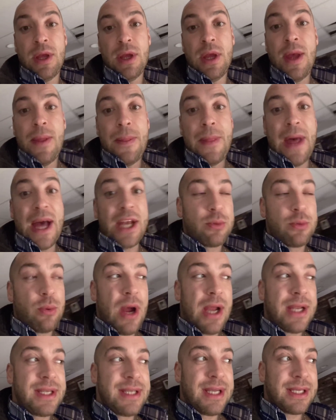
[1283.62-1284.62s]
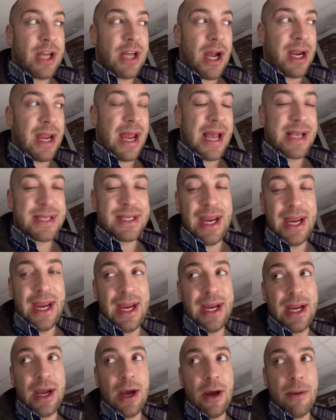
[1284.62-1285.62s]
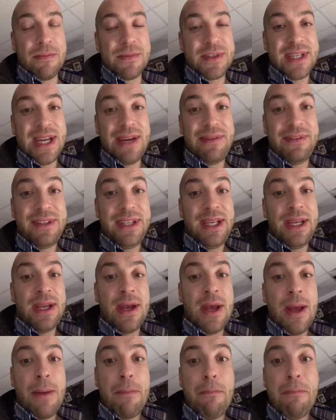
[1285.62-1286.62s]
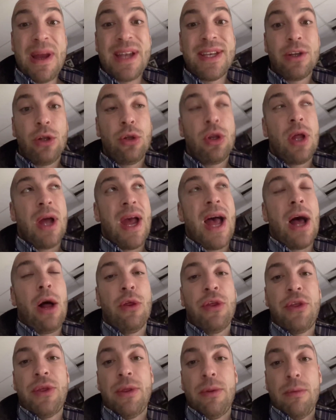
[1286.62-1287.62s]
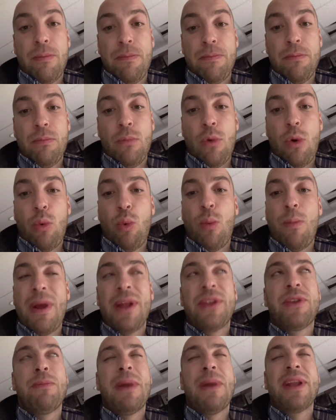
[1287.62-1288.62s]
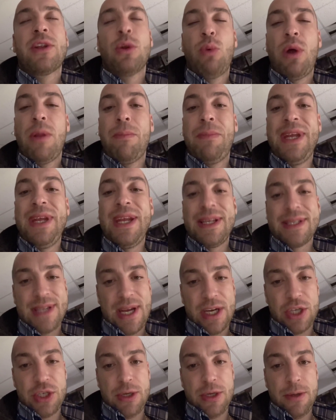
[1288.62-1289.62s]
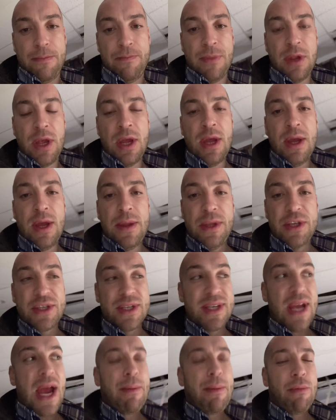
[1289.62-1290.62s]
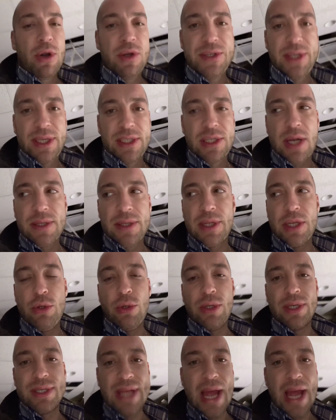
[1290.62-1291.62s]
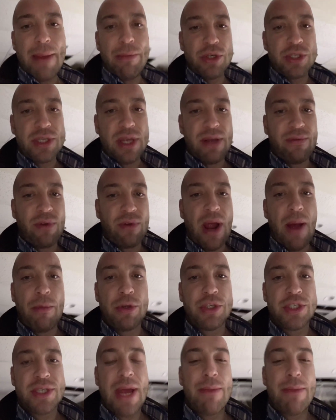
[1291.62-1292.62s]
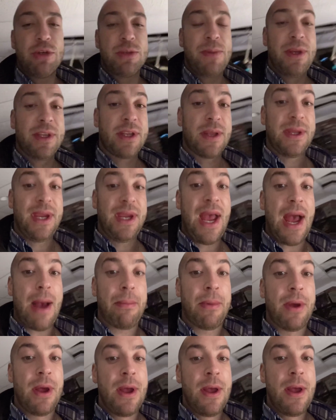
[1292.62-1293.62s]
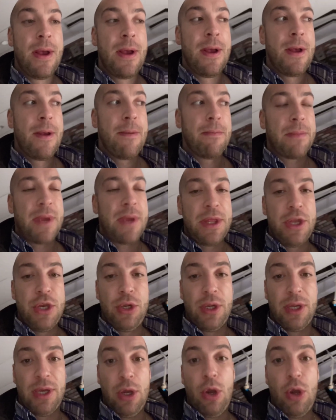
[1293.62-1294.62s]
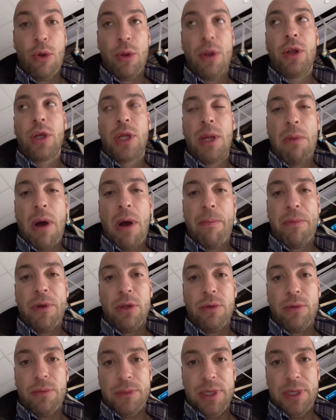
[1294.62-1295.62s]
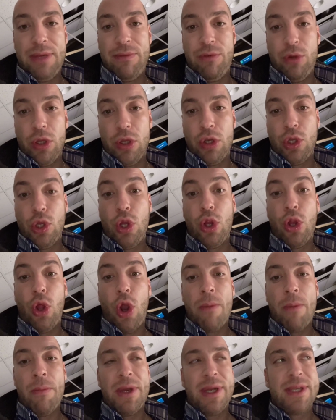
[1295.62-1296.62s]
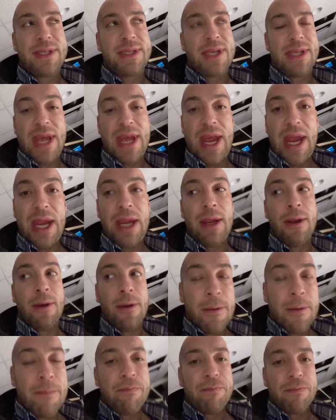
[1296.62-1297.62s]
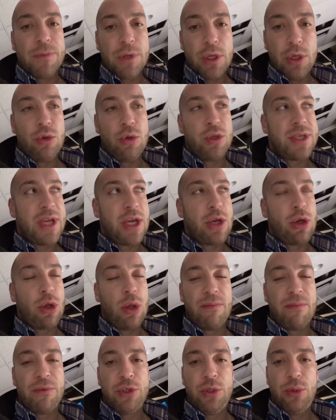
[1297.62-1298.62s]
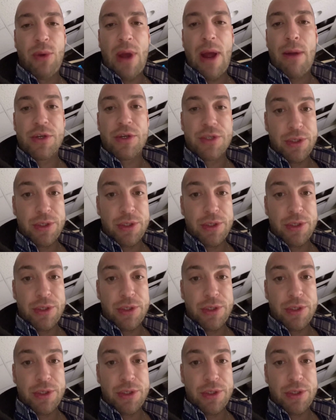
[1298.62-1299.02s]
That is why TikTok has a safety, mental health, mental well-being section. There's a timer on TikTok that you could time yourself for how much time you spent on the app. And then it'll come up and it'll give you a little alarm and it says, hey, you set your alarm for 2 hours.